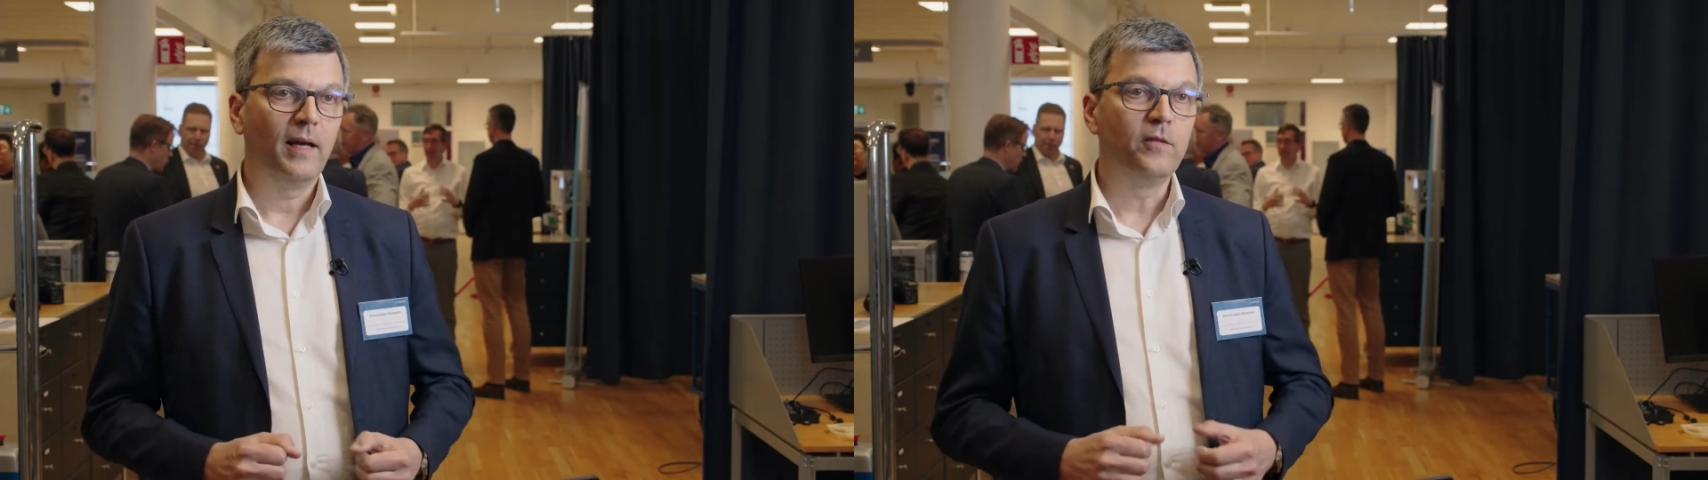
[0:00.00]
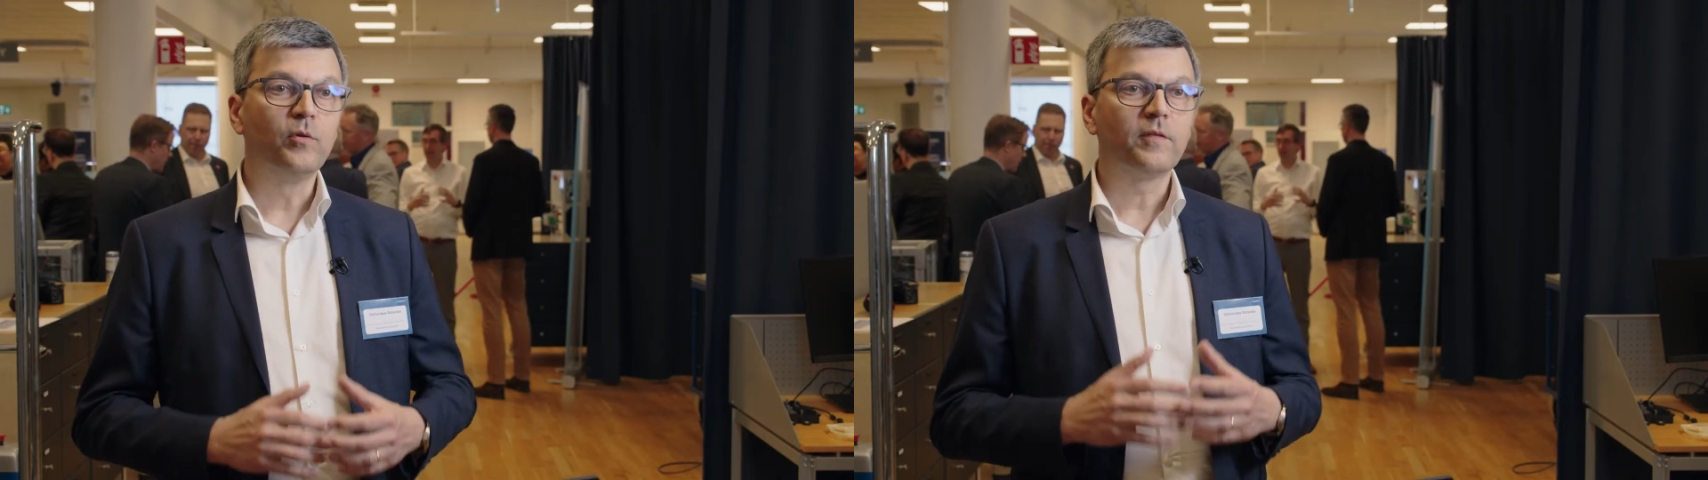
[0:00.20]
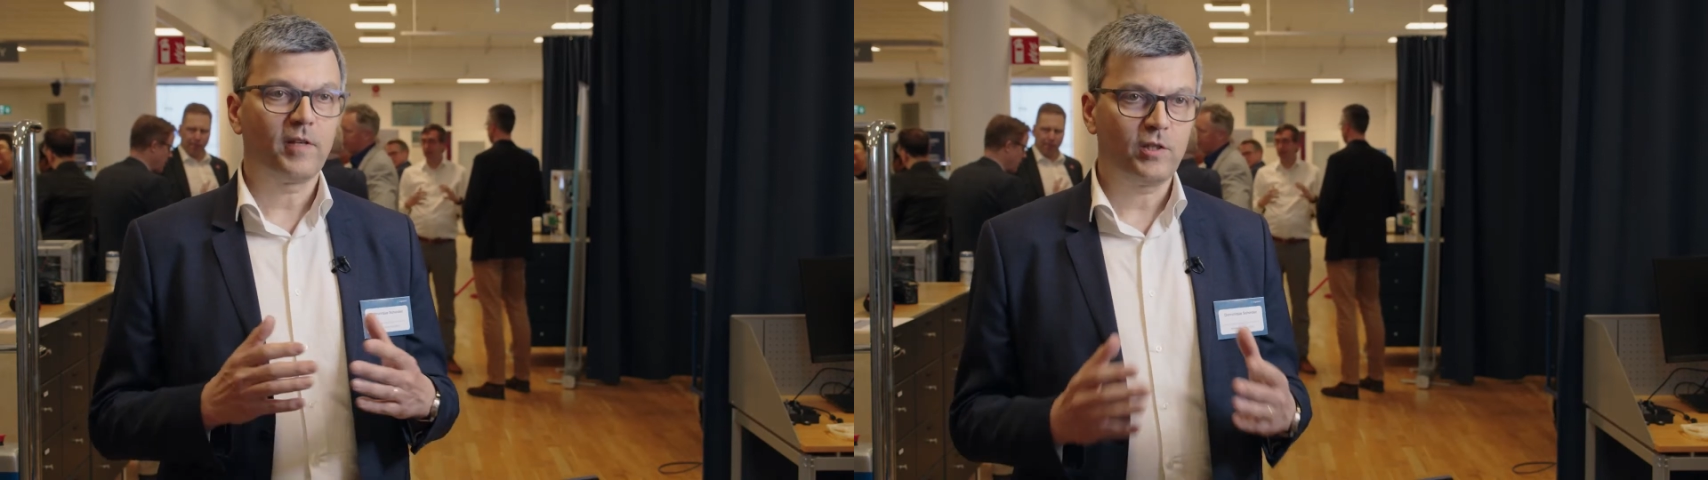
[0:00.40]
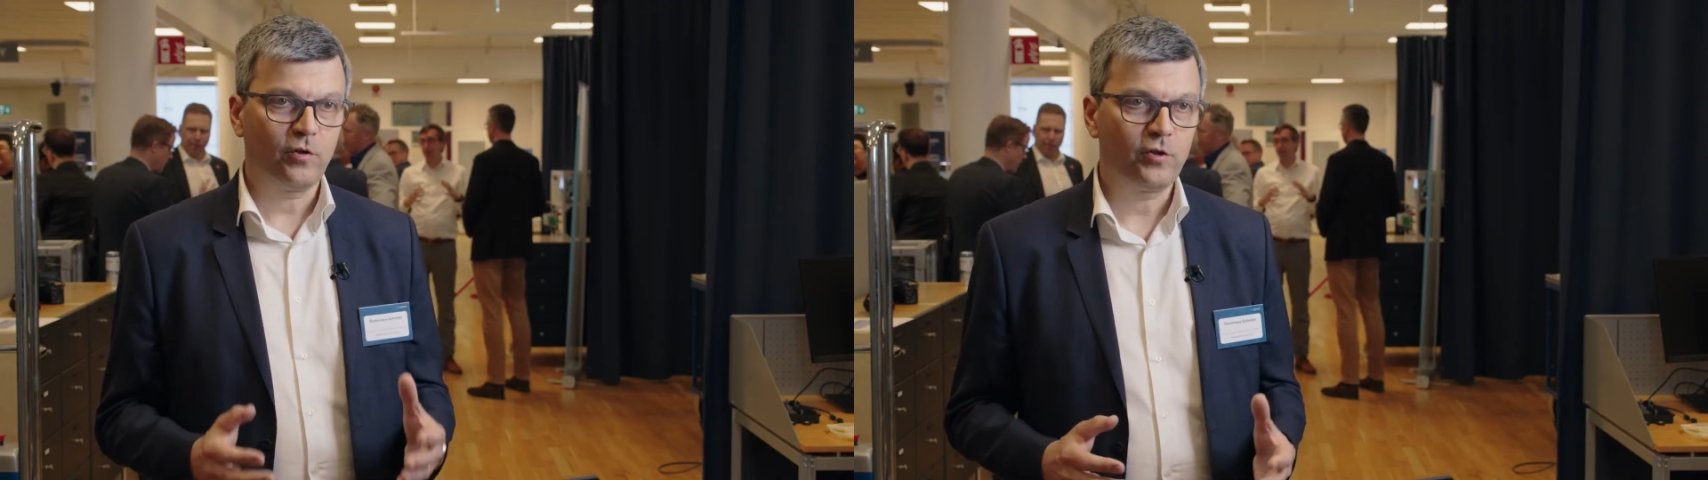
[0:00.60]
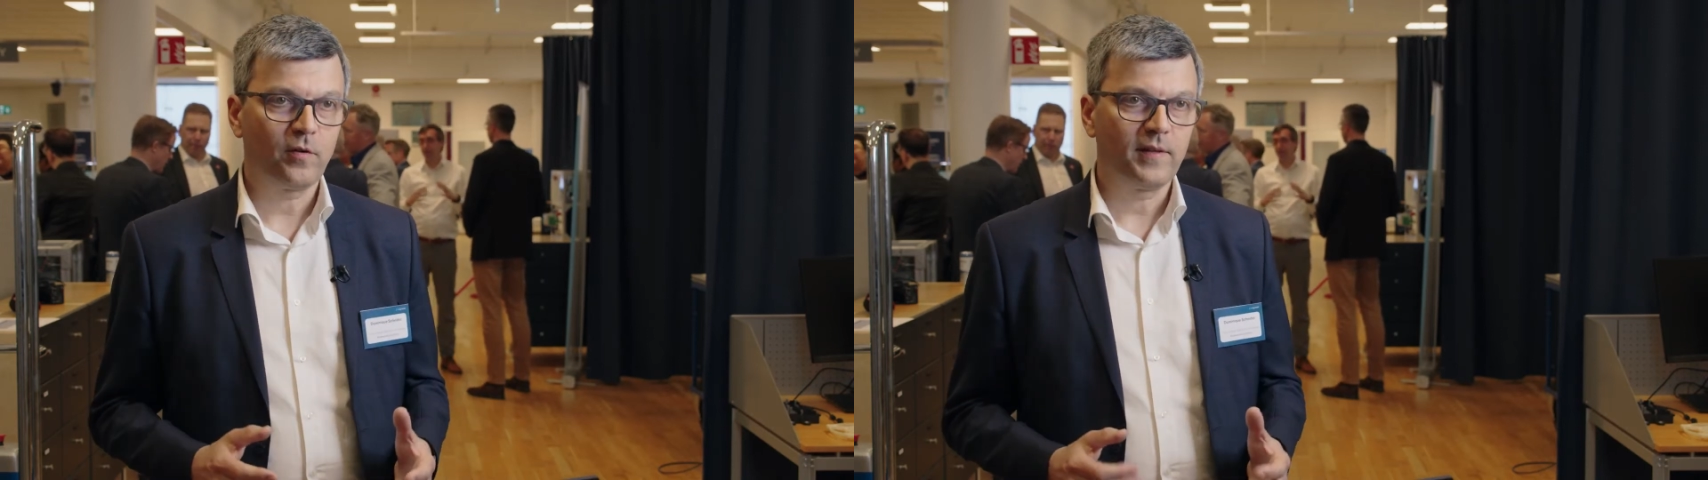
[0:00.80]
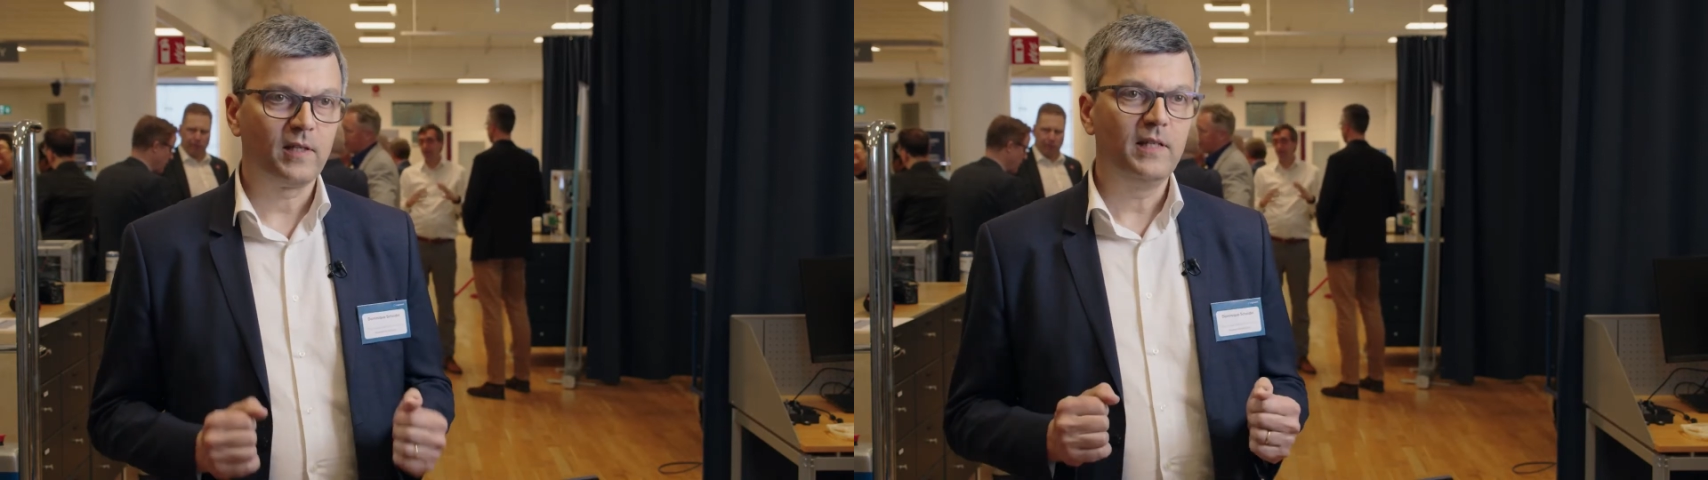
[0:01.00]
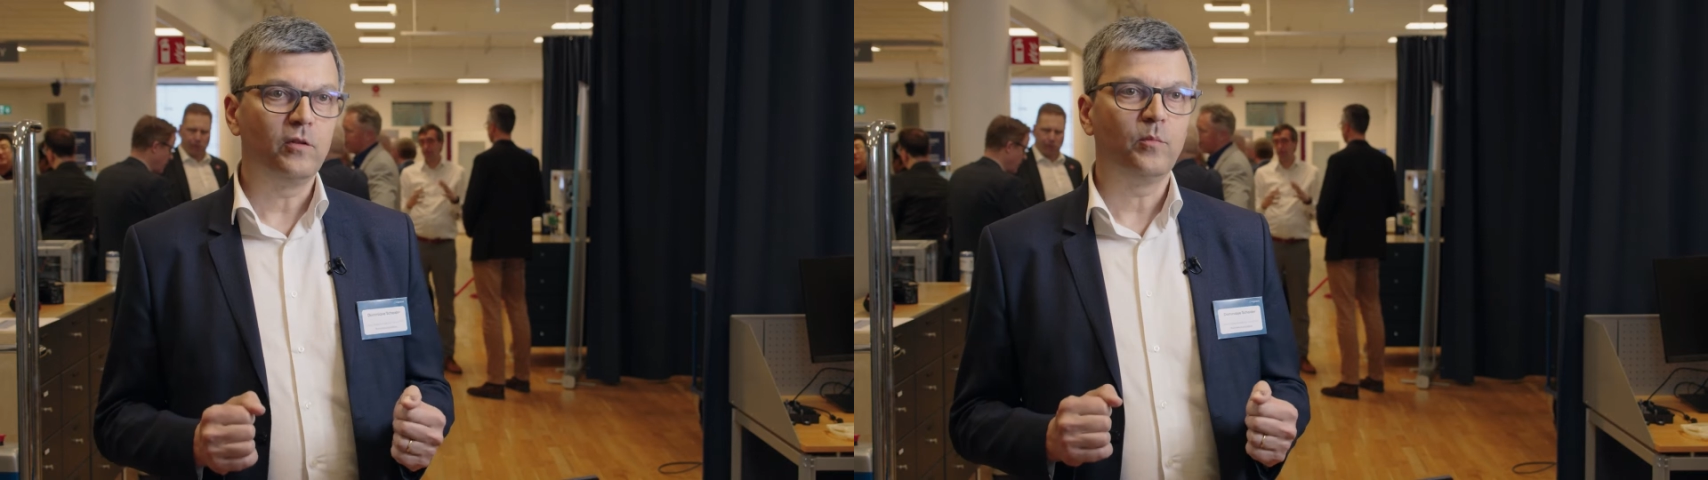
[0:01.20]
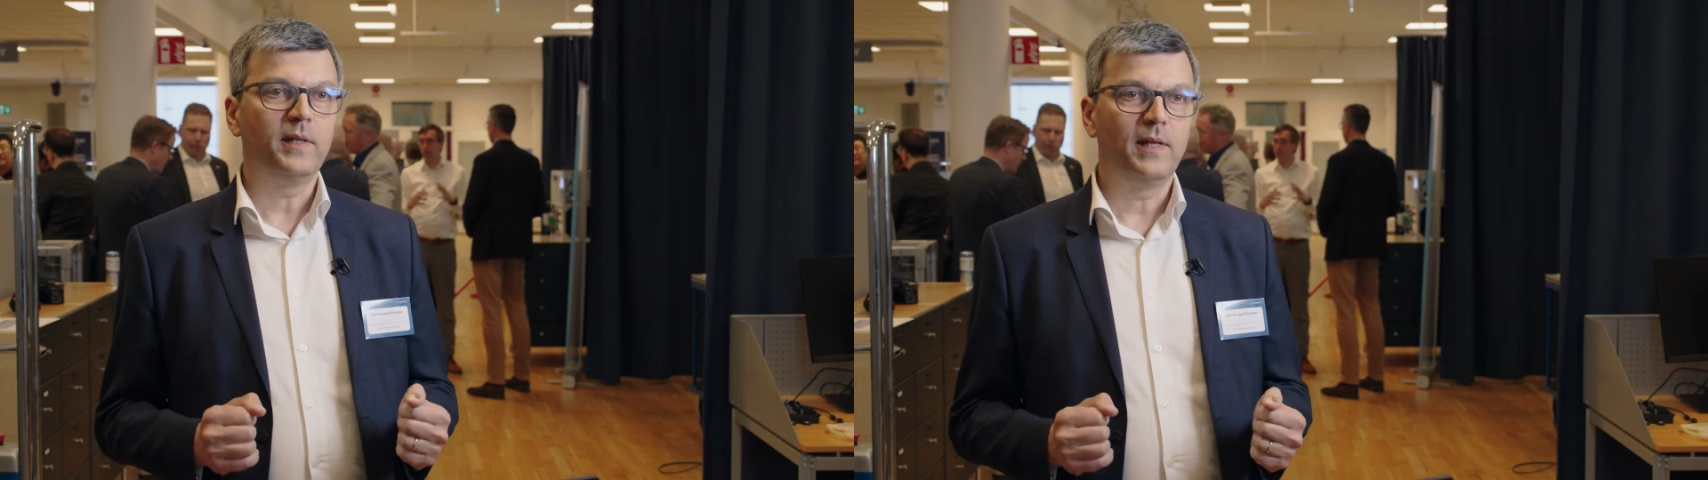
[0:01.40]
and new infrastructure that
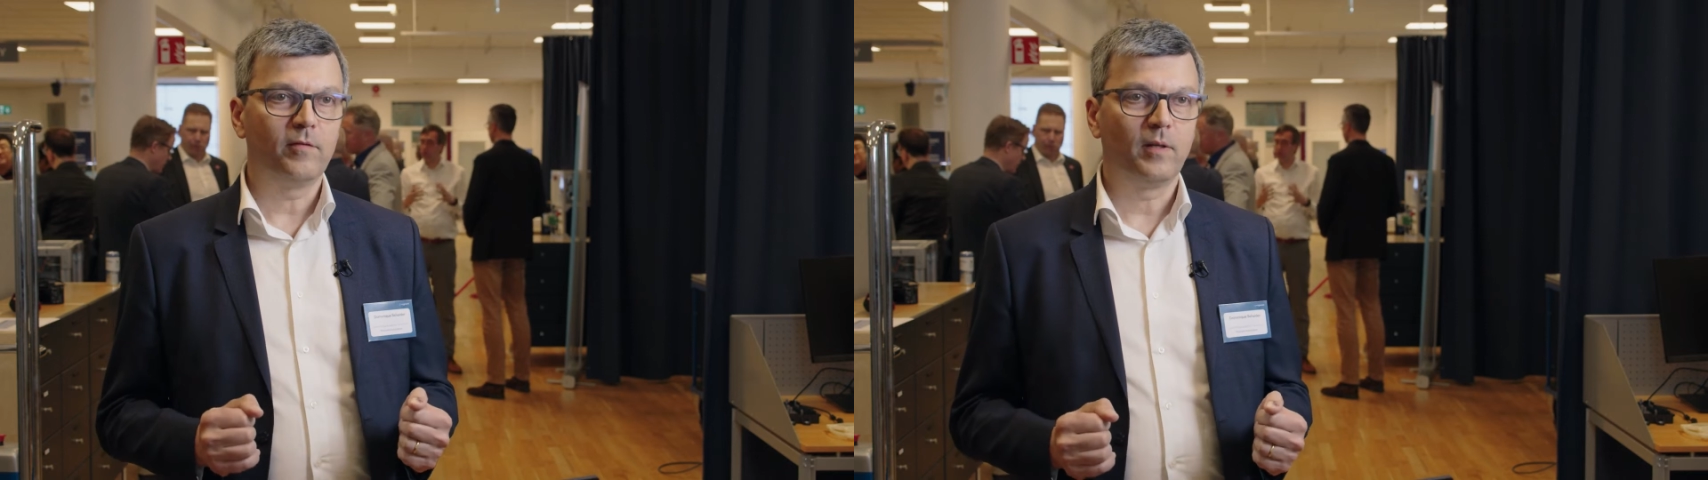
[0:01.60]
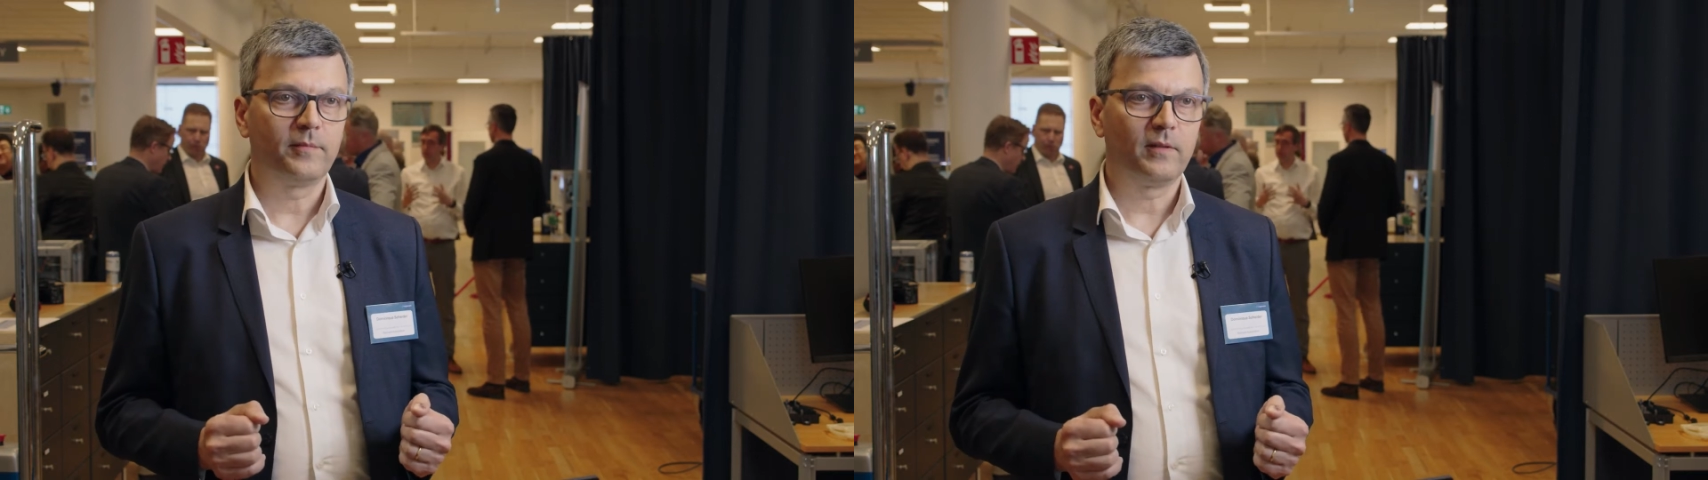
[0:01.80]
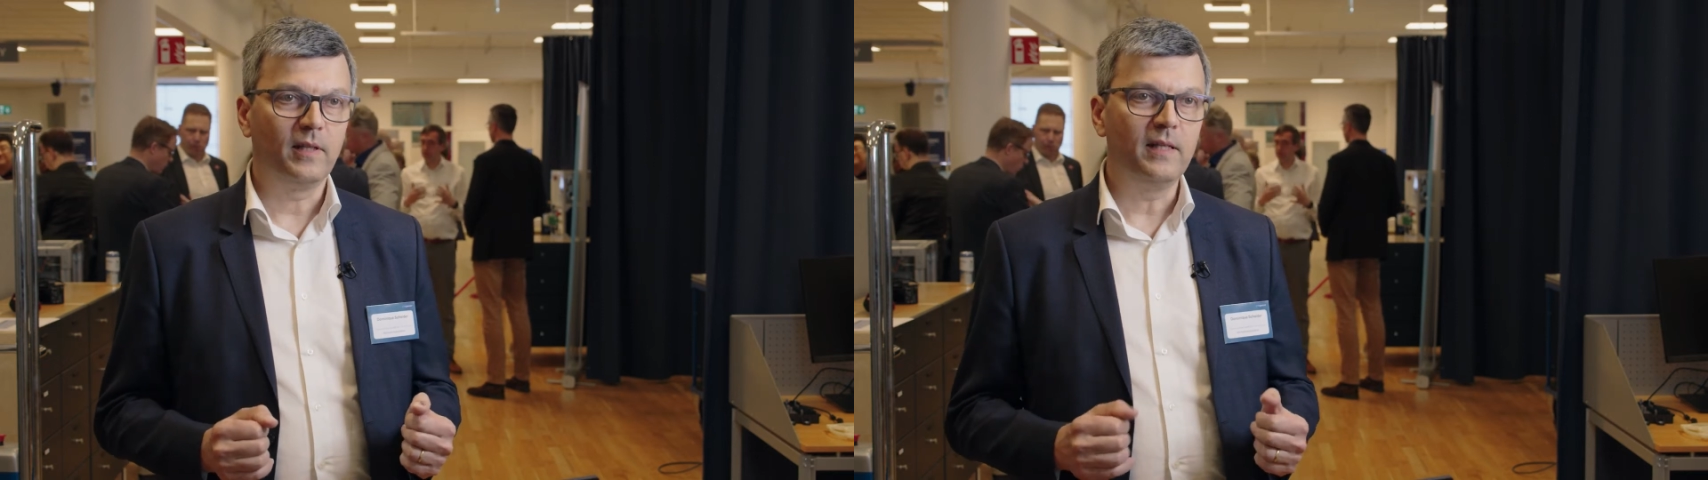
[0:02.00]
need to be developed